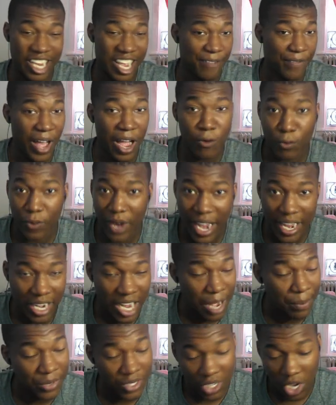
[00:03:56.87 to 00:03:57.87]
if I rant,
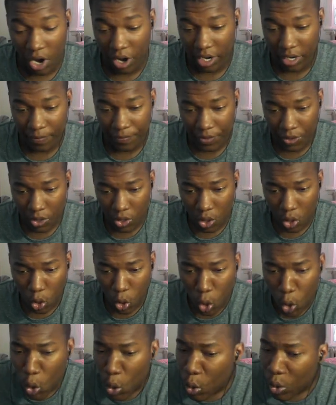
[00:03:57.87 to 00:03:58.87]
I'm sorry.
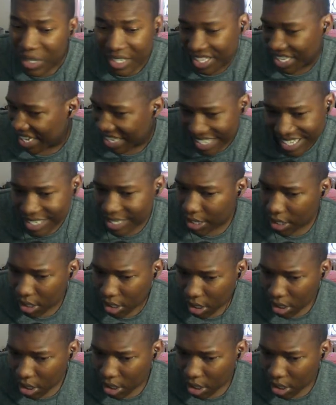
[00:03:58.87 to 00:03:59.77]
Who is this?